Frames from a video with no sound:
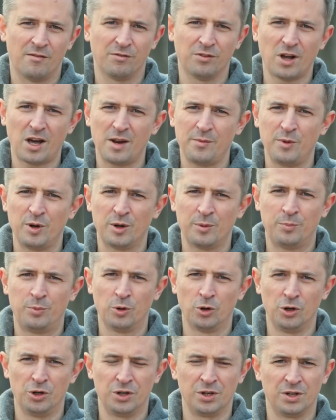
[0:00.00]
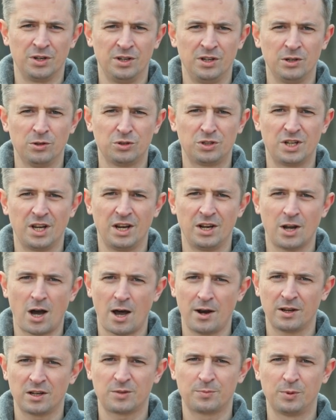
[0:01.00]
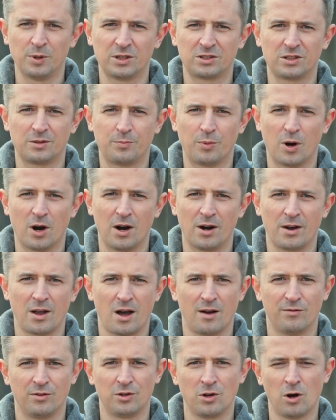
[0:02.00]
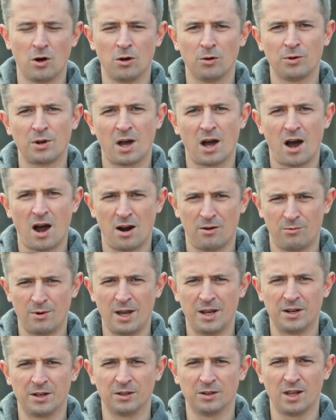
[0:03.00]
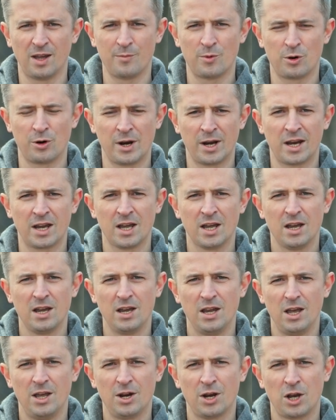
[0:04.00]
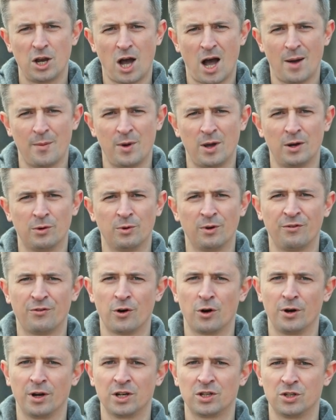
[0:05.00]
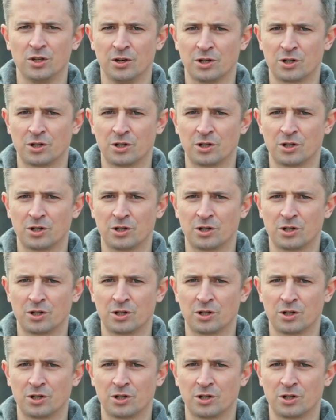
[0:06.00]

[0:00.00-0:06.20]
Vladimir Putin used a non-explicit part of an old R-rated limerick in a comment referring to